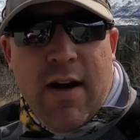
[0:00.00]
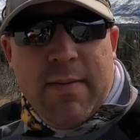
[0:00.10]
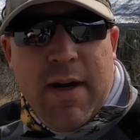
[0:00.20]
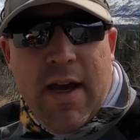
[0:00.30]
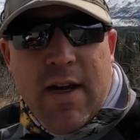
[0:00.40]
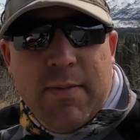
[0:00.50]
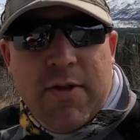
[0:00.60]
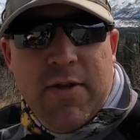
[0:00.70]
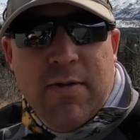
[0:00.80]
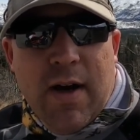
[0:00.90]
I'm going to head up
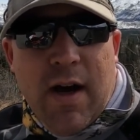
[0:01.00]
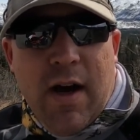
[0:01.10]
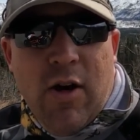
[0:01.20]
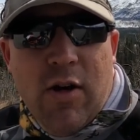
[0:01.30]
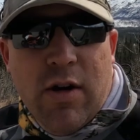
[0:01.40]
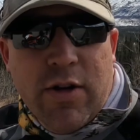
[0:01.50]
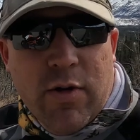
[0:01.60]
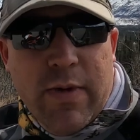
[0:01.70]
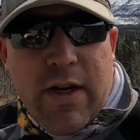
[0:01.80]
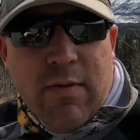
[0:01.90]
to
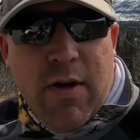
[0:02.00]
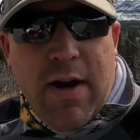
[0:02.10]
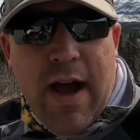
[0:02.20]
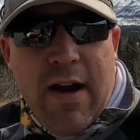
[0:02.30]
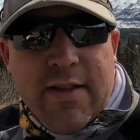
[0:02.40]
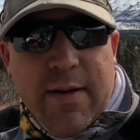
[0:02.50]
Eureka Roadhouse,